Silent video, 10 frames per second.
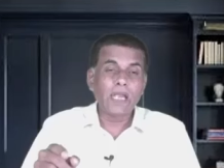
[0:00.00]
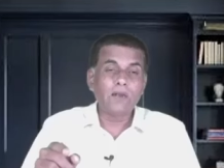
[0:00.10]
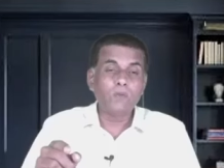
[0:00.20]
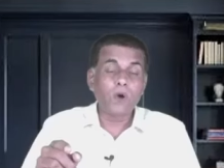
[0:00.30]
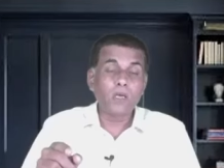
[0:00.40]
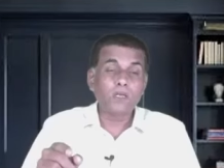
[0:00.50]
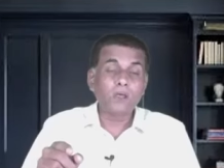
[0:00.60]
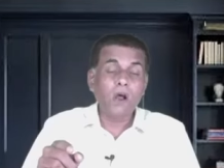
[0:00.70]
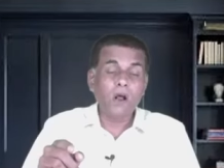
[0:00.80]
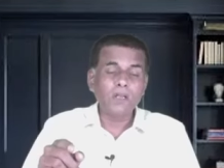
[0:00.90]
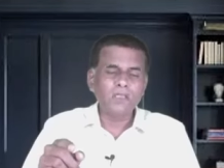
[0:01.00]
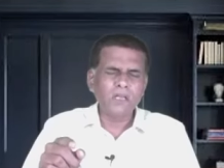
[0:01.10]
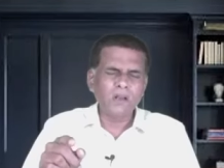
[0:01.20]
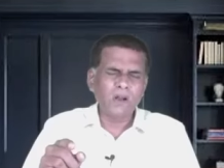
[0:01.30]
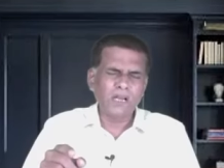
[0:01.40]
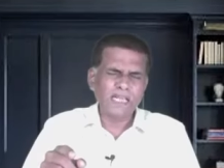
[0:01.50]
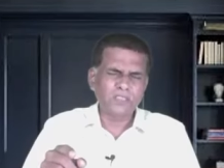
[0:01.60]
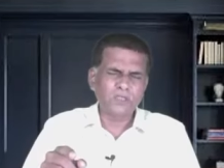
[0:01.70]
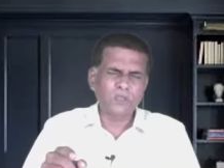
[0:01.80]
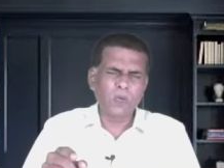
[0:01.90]
and what all the Lord
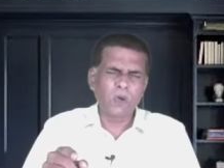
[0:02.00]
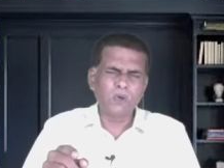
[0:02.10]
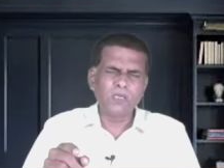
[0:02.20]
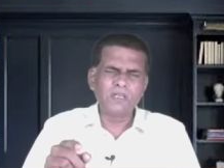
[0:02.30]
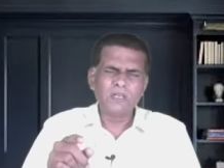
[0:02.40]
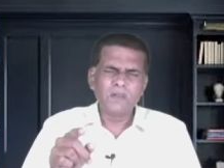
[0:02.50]
has told,